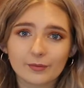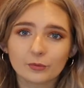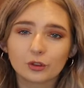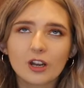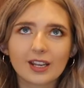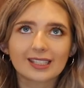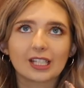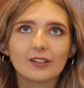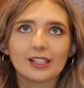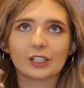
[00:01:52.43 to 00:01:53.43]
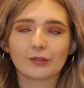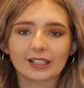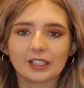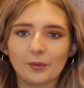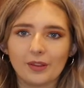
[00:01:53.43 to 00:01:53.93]
not necessarily
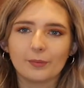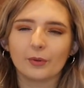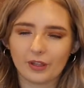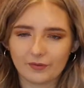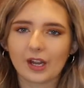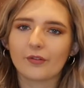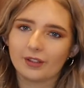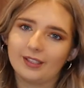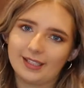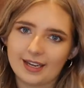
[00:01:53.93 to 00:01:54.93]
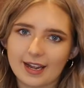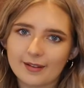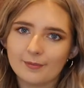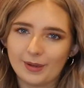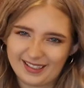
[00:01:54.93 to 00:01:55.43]
interacted with it, but they've definitely seen it,
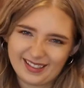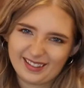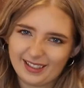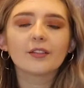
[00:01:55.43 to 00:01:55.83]
basically.